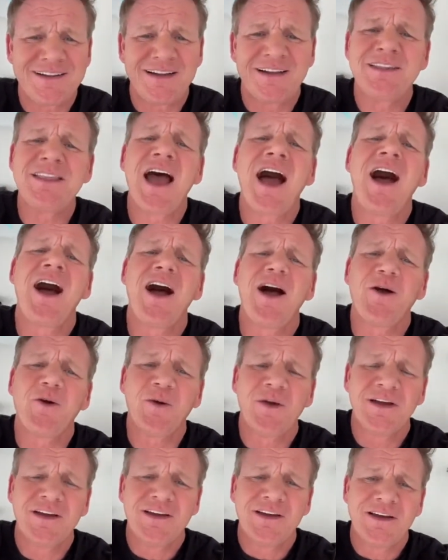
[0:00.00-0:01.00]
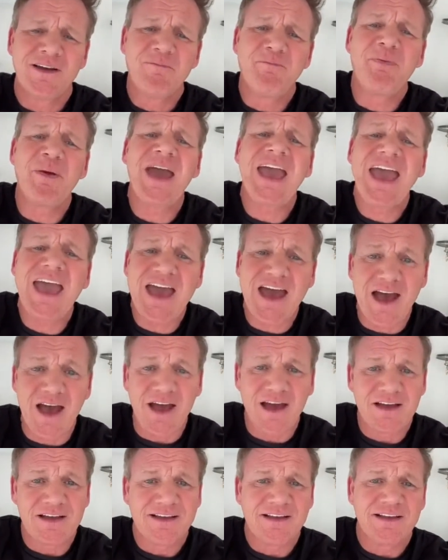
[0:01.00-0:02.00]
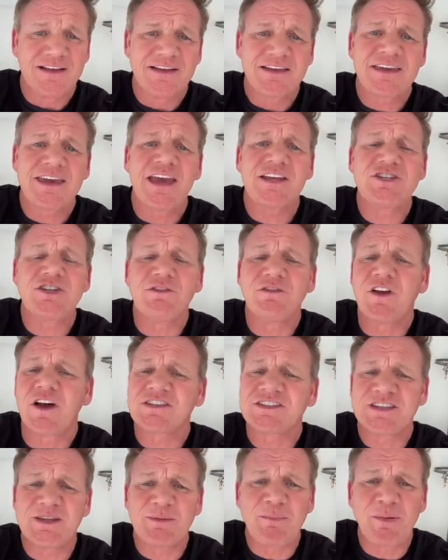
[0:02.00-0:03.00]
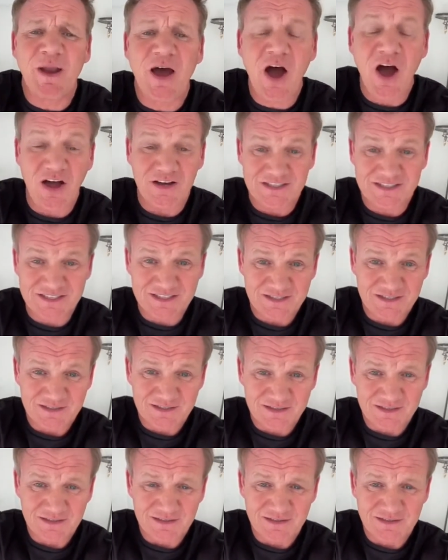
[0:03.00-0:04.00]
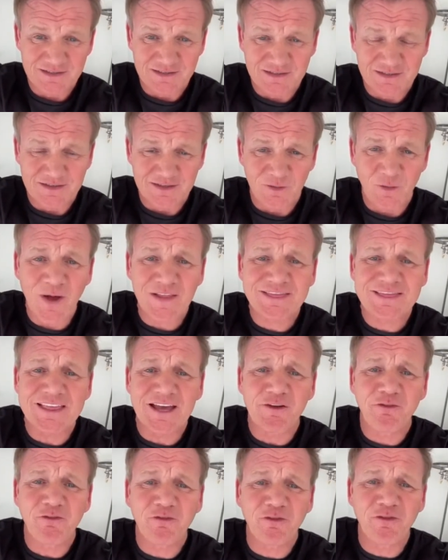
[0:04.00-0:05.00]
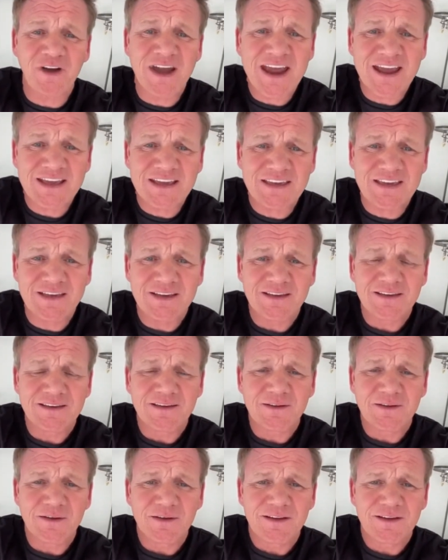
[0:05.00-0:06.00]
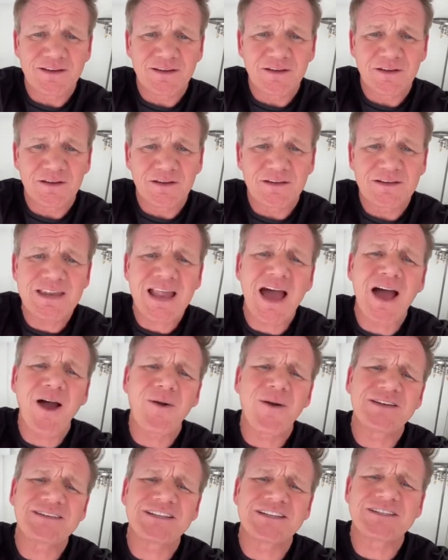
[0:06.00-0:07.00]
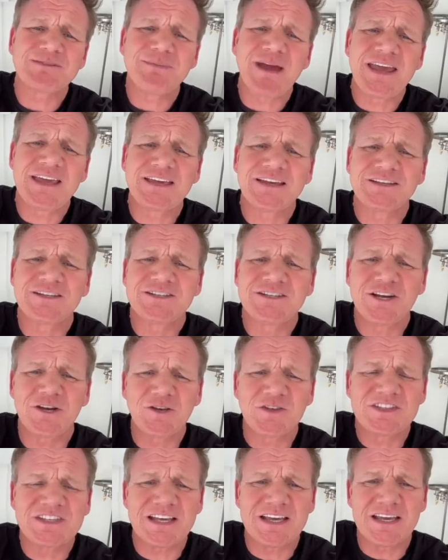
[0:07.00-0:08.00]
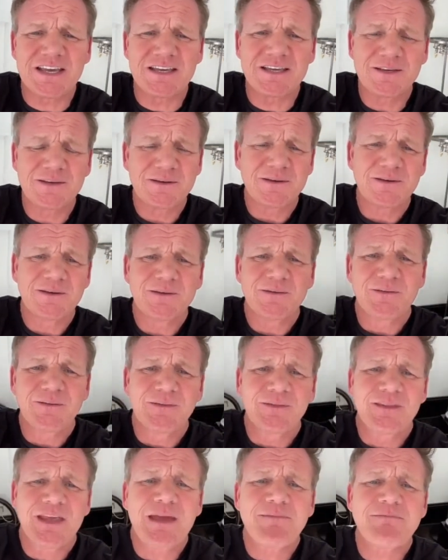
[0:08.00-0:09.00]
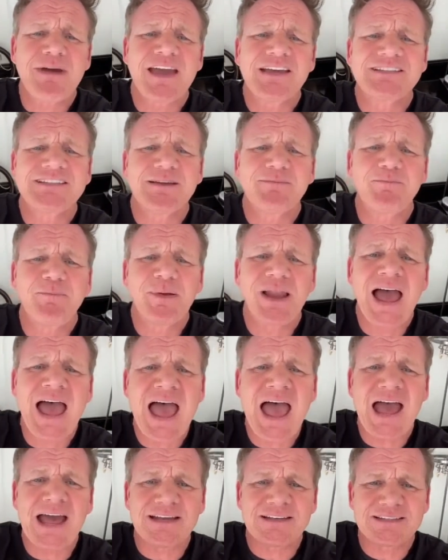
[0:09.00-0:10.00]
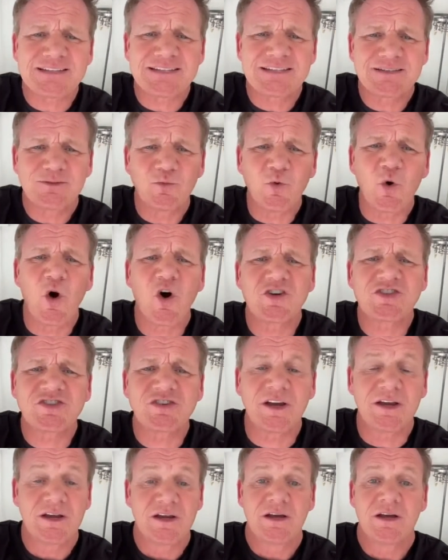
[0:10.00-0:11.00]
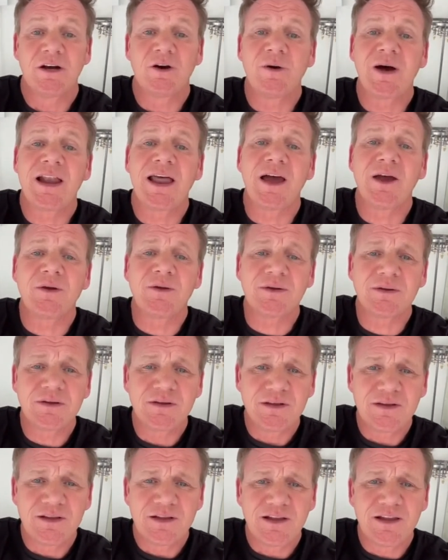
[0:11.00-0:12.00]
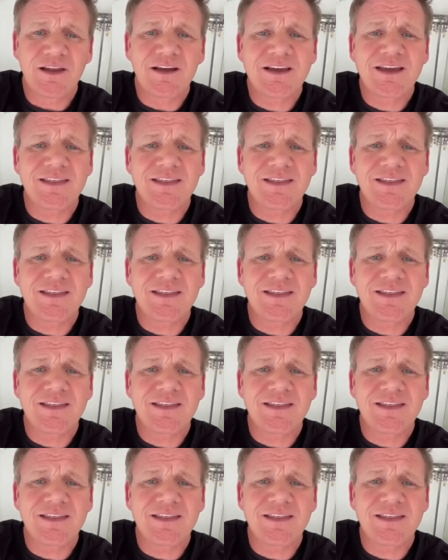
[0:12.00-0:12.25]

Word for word: no. Beer! Kid, you've lost the plot. What the frick? No, it doesn't make it juicy. It makes it bland, watery. Oh, hello. Look at